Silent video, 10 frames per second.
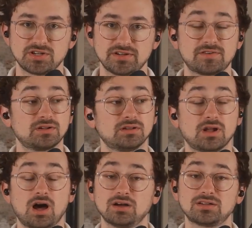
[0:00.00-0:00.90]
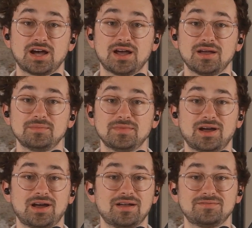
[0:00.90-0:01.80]
For a long time,
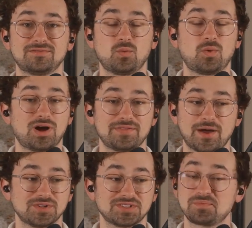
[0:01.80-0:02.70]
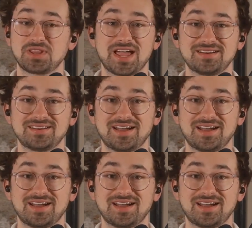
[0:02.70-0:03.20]
that was the plan.